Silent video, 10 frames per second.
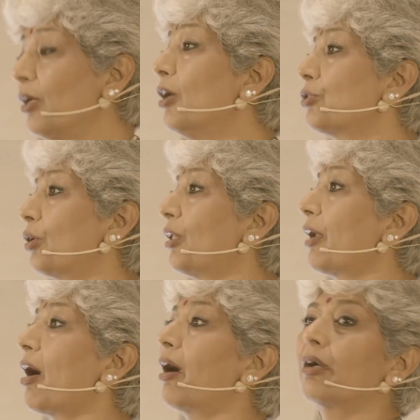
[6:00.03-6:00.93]
So there
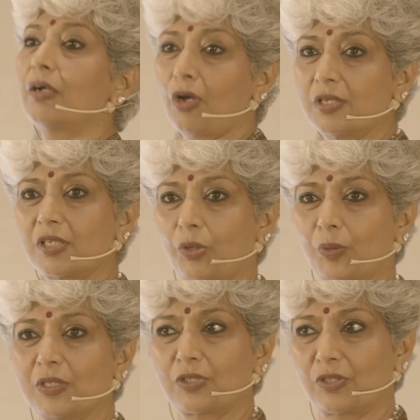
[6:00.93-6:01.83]
are
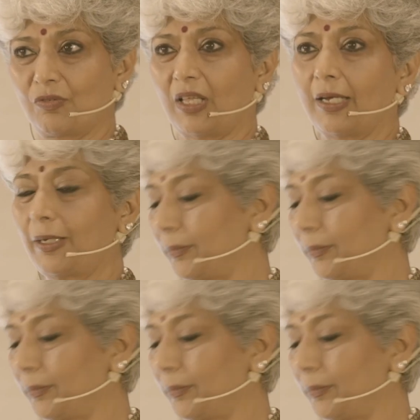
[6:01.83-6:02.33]
consequences of that.